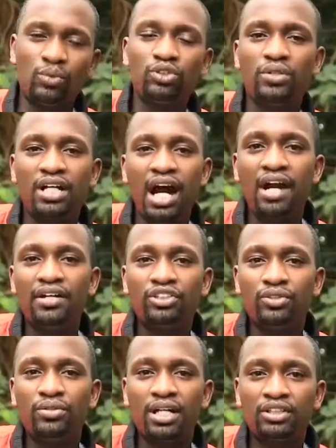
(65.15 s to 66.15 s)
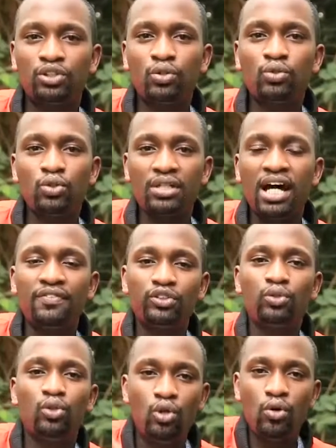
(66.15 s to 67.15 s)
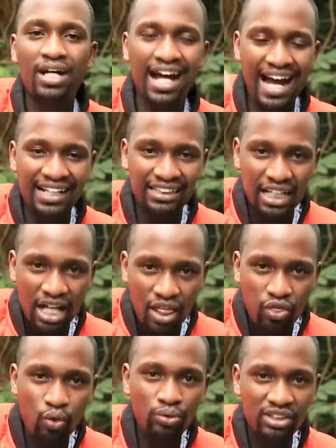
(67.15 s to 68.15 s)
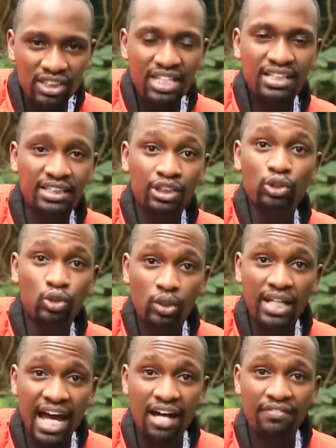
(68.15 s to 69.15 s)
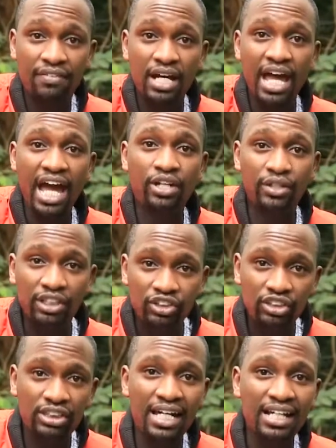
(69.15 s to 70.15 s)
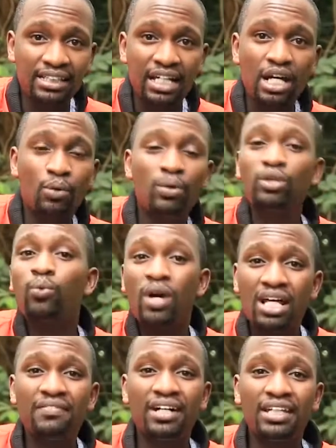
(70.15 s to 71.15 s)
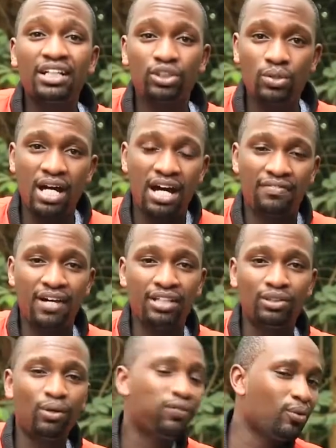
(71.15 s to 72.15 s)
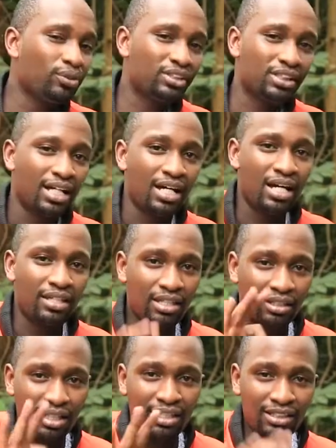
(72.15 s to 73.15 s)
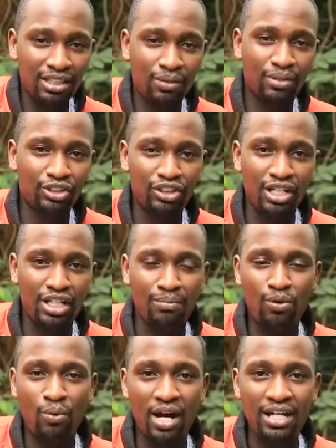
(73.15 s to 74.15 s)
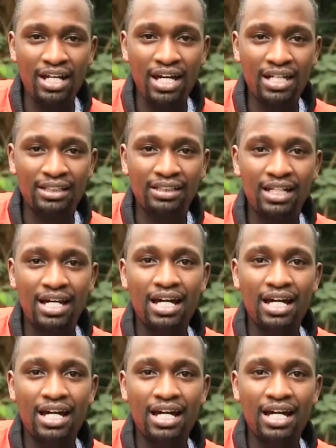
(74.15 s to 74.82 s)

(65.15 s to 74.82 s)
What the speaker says: want to encourage you that you don't have to look at those things that you don't have. And you can start with whatever that you have. And so, of course, the three things that I want to share, number one is